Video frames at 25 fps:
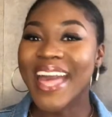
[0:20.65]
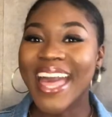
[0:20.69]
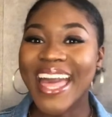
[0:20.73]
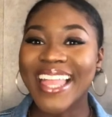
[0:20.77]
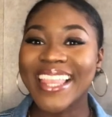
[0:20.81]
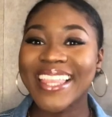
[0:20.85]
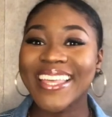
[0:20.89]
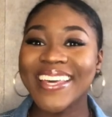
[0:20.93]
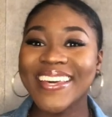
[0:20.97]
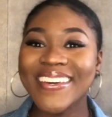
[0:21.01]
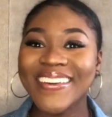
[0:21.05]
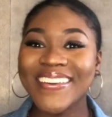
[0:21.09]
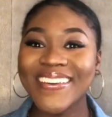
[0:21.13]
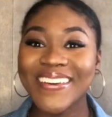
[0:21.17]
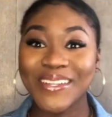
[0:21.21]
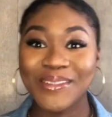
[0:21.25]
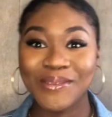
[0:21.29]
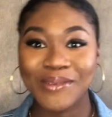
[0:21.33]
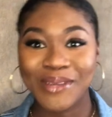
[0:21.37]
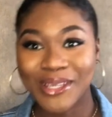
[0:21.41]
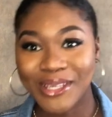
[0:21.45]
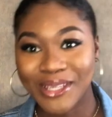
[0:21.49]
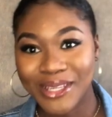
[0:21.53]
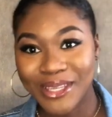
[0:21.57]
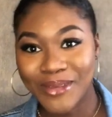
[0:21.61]
hello and
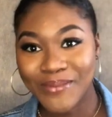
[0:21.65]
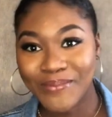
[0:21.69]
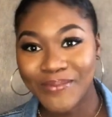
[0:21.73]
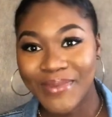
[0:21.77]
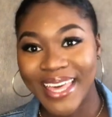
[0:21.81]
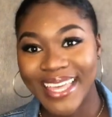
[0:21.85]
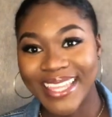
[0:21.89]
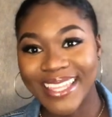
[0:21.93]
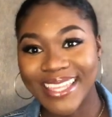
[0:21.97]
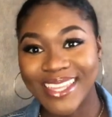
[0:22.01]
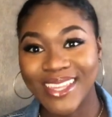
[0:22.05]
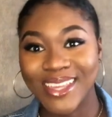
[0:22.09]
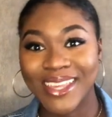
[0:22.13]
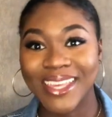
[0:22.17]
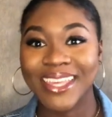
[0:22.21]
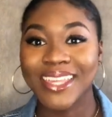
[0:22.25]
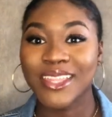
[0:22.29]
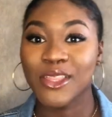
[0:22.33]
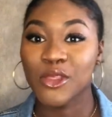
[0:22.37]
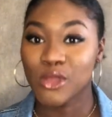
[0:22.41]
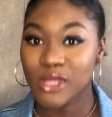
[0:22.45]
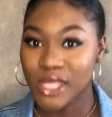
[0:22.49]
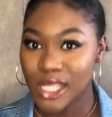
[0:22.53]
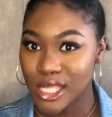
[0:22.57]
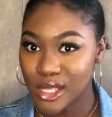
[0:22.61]
welcome back to
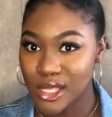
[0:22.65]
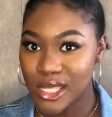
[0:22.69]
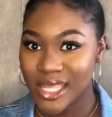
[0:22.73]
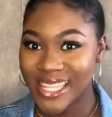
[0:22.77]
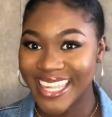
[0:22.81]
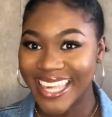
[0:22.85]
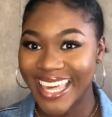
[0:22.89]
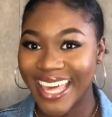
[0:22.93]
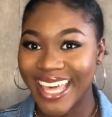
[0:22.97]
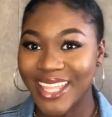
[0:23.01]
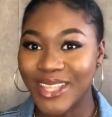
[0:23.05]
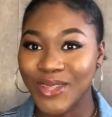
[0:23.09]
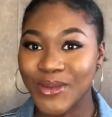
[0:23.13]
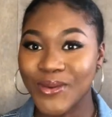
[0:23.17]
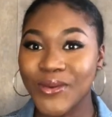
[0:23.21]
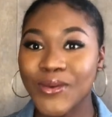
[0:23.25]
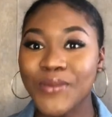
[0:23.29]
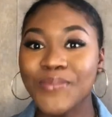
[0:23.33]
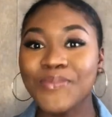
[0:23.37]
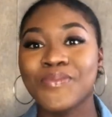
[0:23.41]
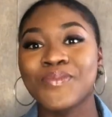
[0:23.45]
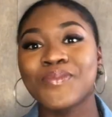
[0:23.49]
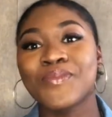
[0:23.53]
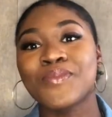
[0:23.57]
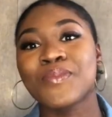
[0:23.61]
this channel.
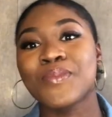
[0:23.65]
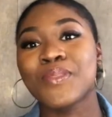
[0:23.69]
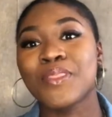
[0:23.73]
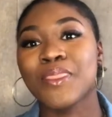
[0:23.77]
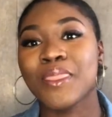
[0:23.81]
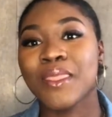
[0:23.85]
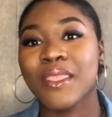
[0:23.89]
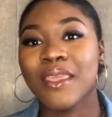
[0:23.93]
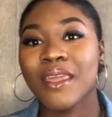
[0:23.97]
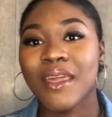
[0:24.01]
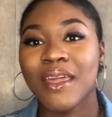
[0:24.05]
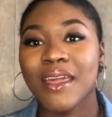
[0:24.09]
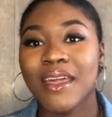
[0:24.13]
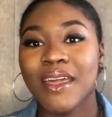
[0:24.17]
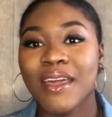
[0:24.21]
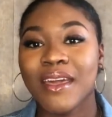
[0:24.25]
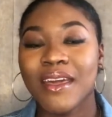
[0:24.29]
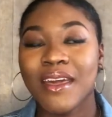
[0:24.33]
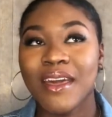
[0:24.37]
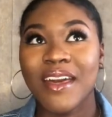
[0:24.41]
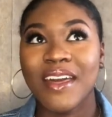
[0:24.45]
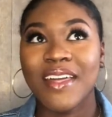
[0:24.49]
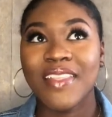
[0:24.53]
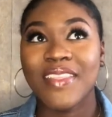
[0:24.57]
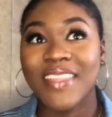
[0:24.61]

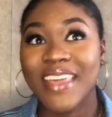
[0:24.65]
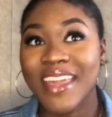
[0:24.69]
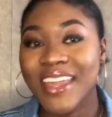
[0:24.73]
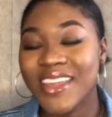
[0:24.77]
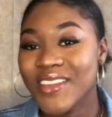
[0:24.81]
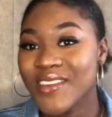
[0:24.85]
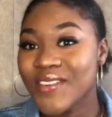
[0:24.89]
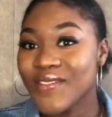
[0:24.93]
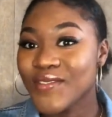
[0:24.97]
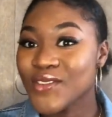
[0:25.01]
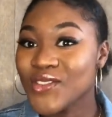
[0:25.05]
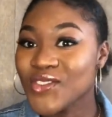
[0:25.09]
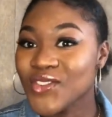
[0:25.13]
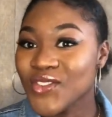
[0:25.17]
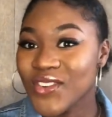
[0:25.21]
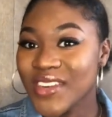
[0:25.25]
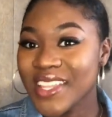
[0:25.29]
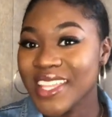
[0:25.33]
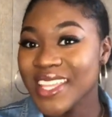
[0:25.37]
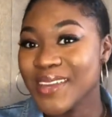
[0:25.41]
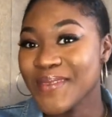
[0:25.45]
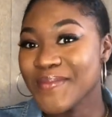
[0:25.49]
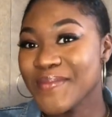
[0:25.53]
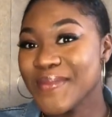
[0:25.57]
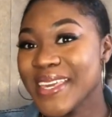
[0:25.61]
Thank you for
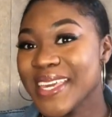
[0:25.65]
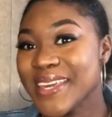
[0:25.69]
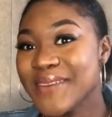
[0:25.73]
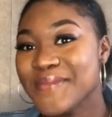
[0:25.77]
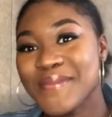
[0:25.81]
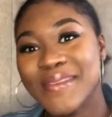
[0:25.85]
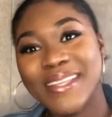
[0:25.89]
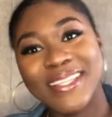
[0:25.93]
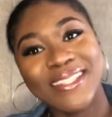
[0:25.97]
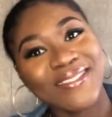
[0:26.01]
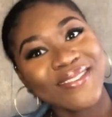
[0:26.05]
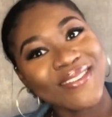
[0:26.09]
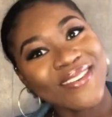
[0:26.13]
joining me, Miss